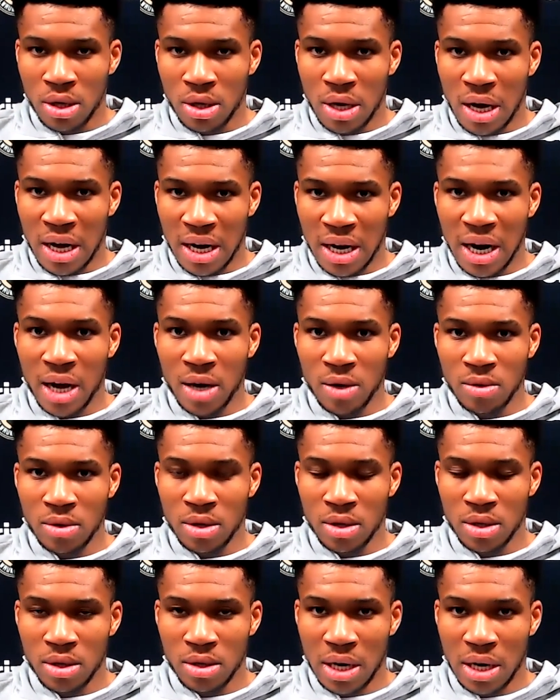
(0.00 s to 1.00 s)

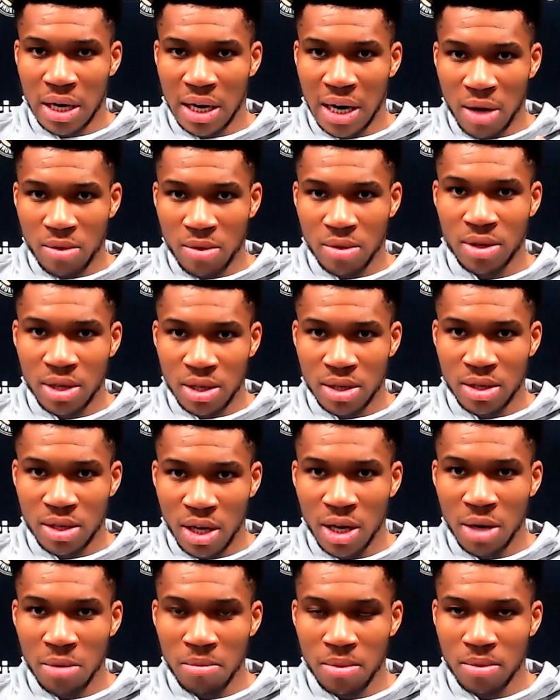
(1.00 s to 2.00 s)
around this
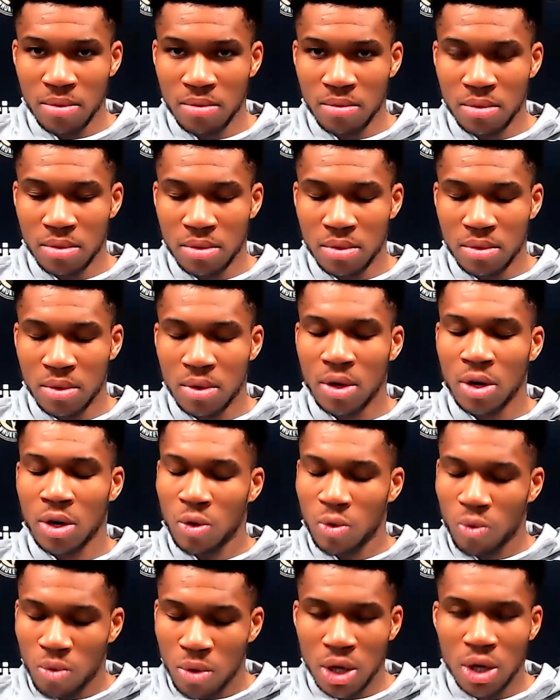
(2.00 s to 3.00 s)
team,
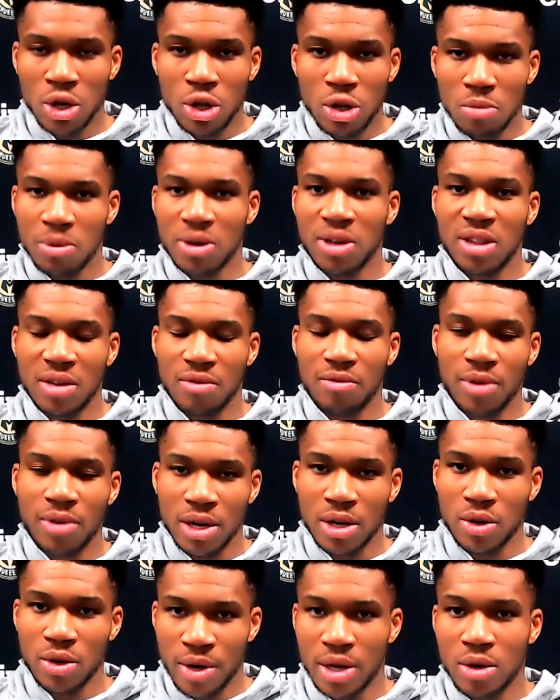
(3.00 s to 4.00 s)
we're gonna be in a
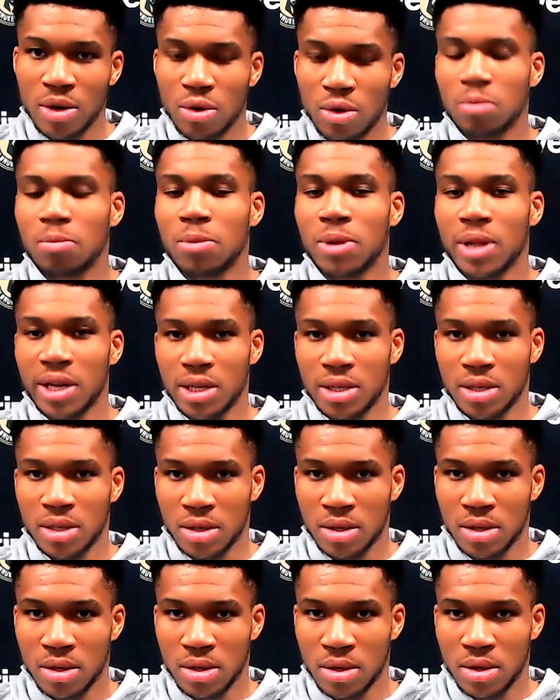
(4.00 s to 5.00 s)
very, very good place.
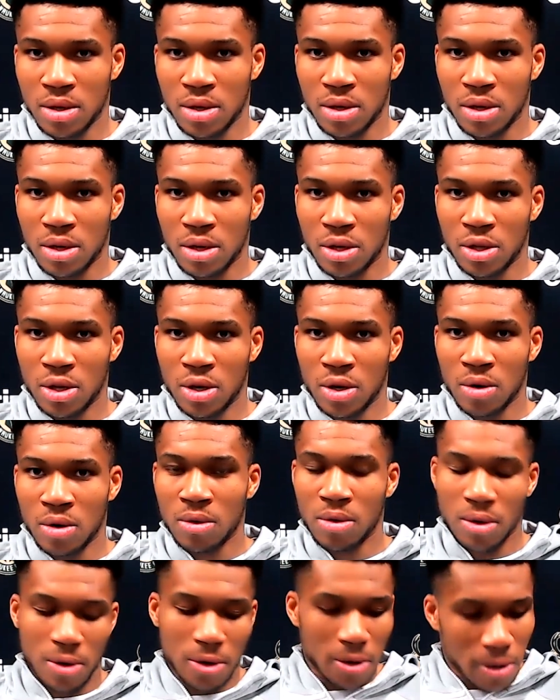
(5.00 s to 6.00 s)
You know,
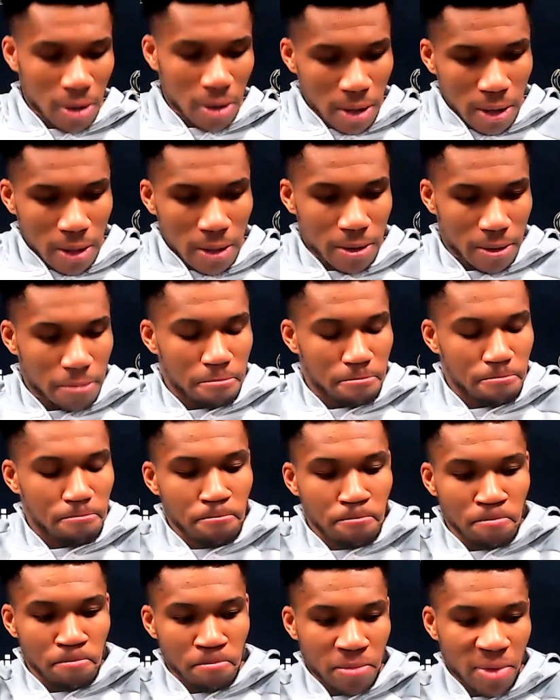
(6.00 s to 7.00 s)
and
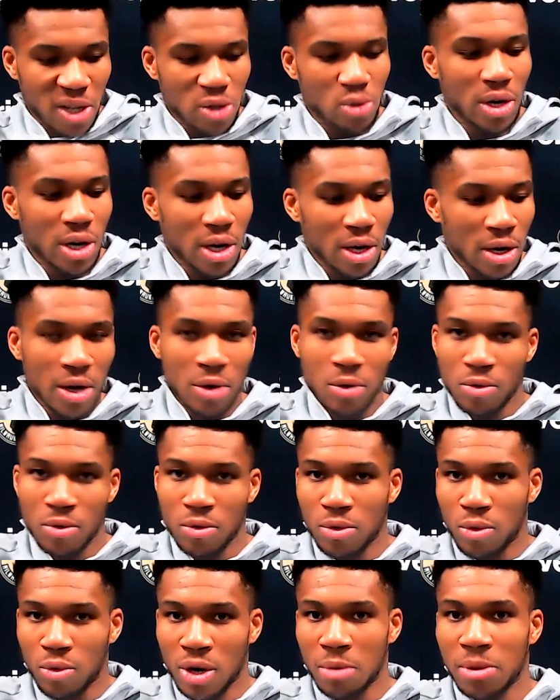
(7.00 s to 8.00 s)
that's
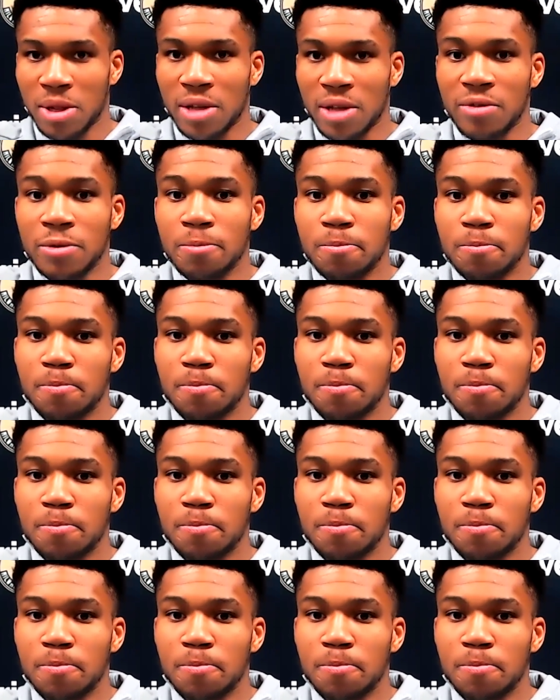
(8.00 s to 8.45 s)
what I believe.